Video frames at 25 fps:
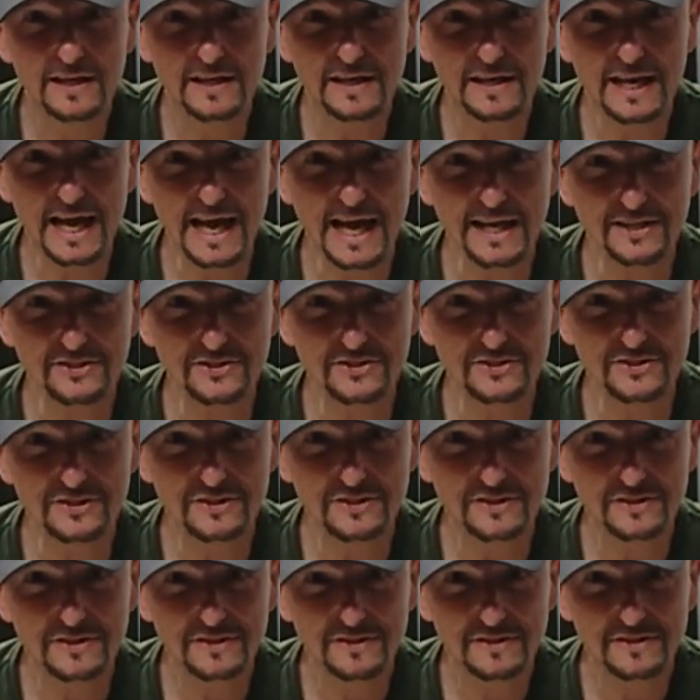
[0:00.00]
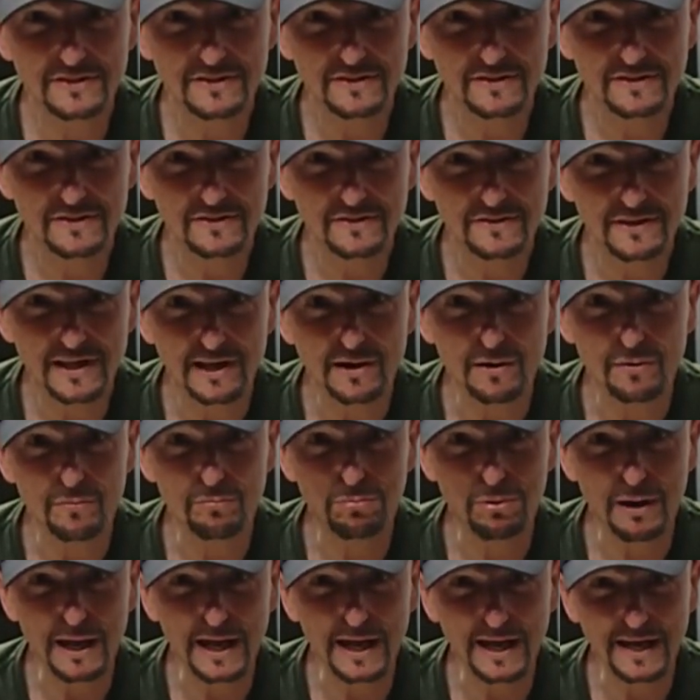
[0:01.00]
Gnats that are
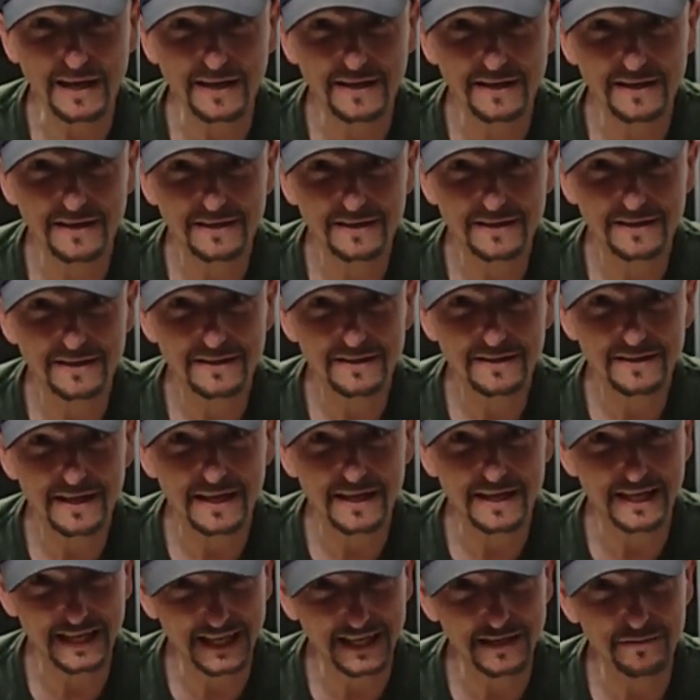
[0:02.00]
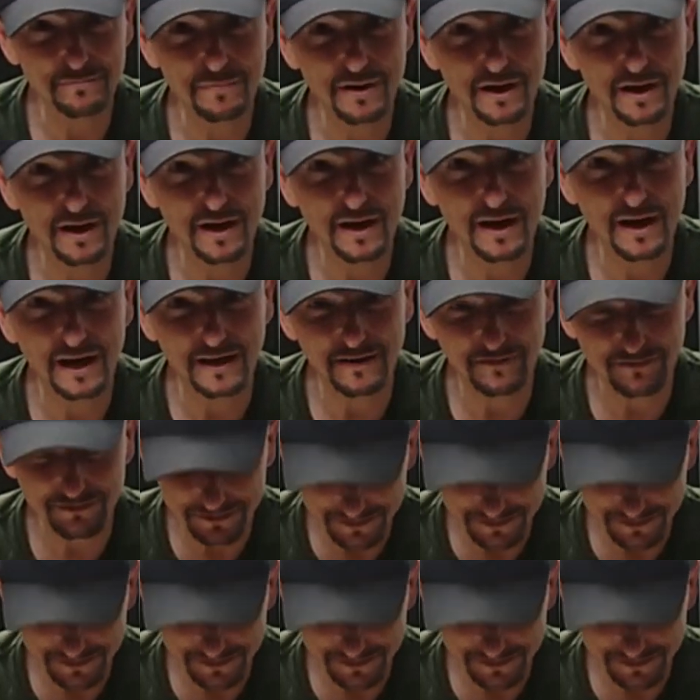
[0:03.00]
black that get in my hive.